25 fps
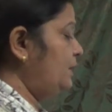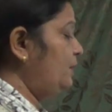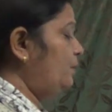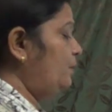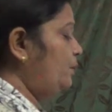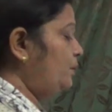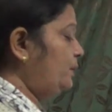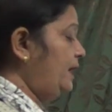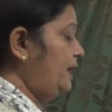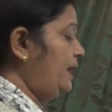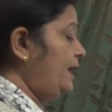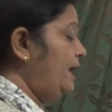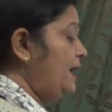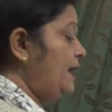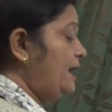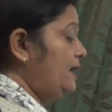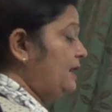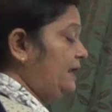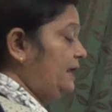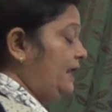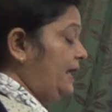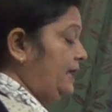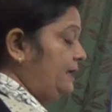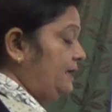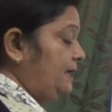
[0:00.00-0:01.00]
Okay,
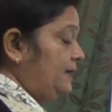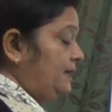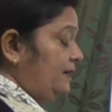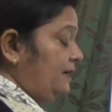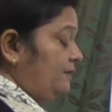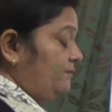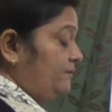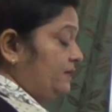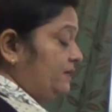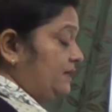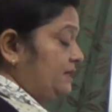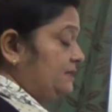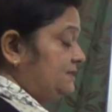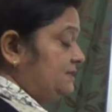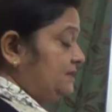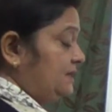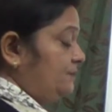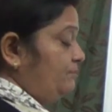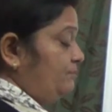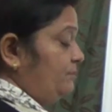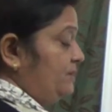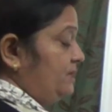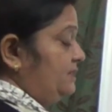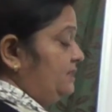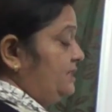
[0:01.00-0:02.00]
like here we can
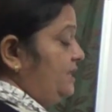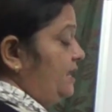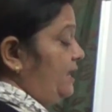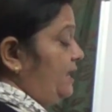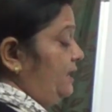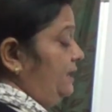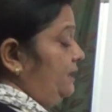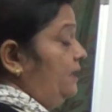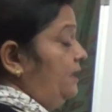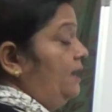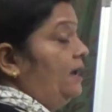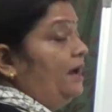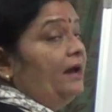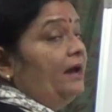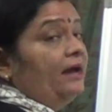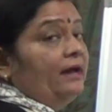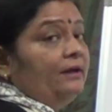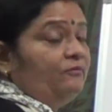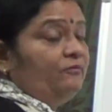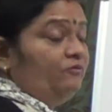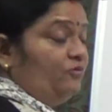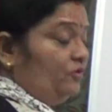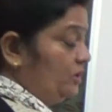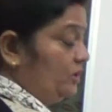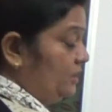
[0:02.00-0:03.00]
see methane,
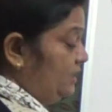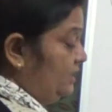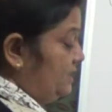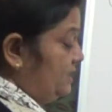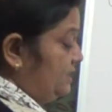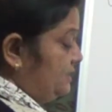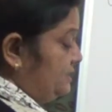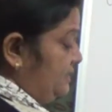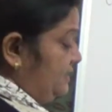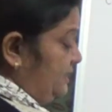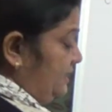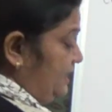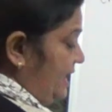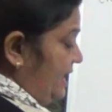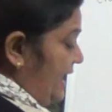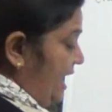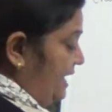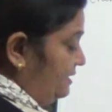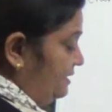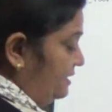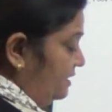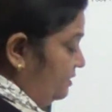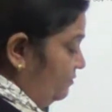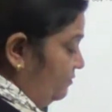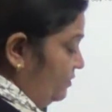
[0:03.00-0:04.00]
when it is
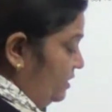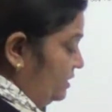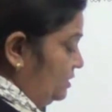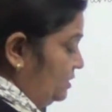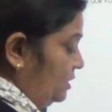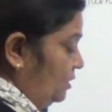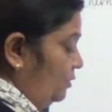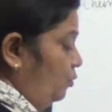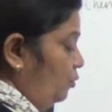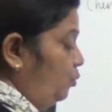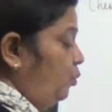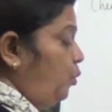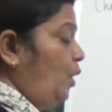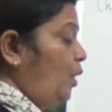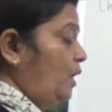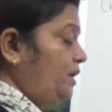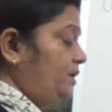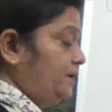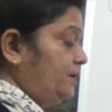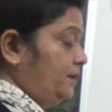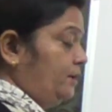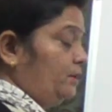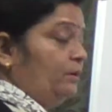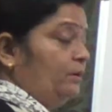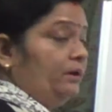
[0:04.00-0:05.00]
reacting with
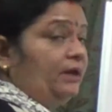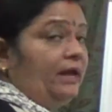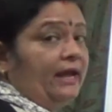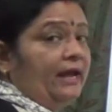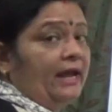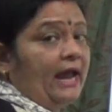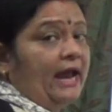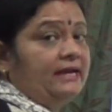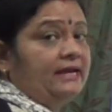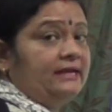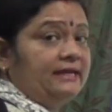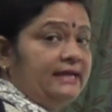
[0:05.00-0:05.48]
water, okay, and